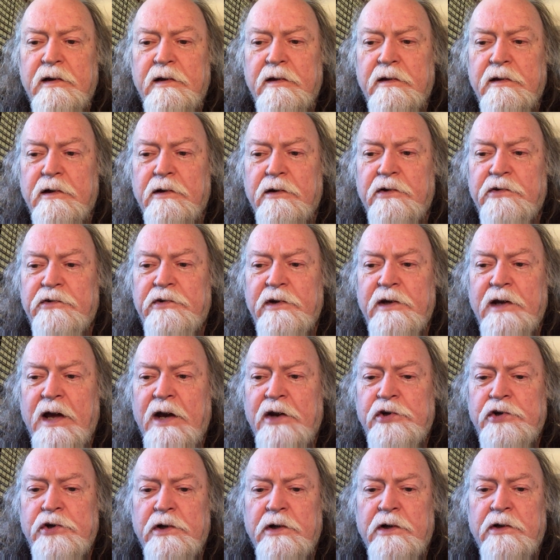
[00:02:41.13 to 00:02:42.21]
There is a
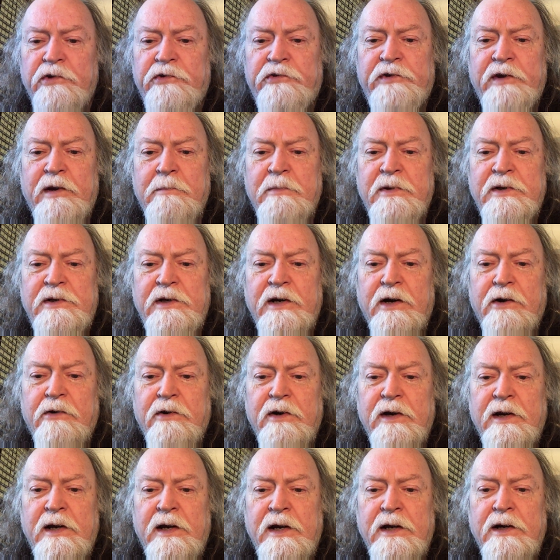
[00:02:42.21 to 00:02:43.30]
national
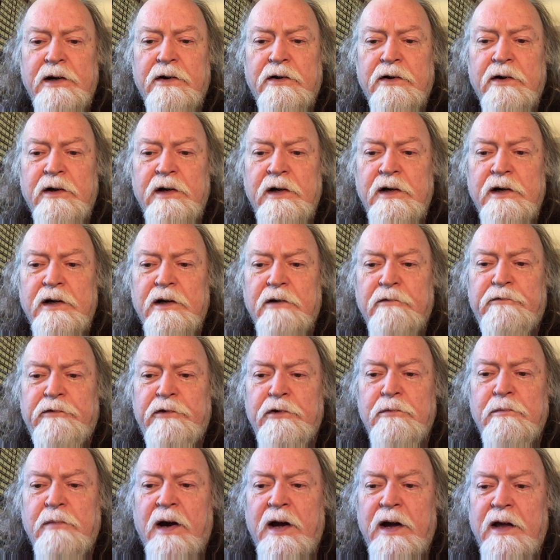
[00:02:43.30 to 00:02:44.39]
cemetery here a
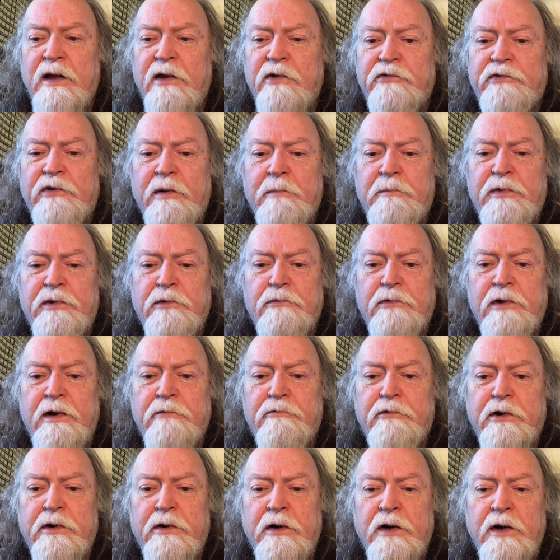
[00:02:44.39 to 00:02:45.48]
few miles up the
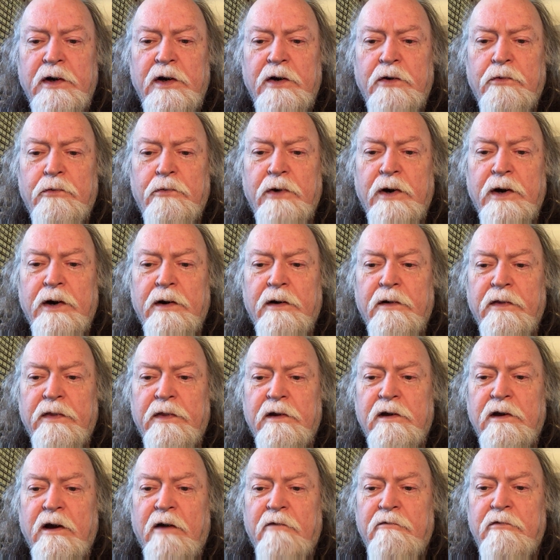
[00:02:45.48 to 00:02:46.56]
river where
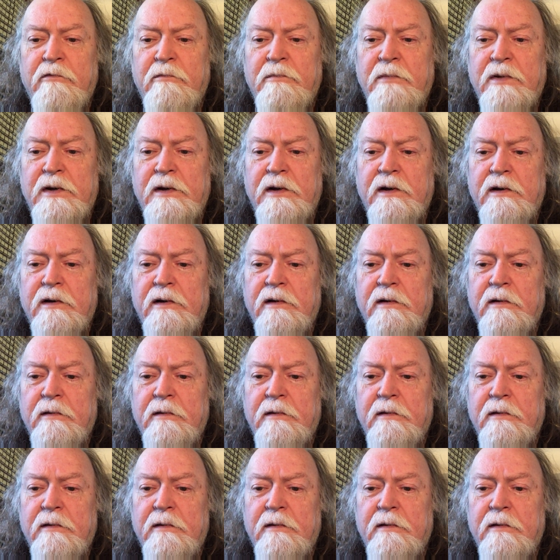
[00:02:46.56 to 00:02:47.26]
the government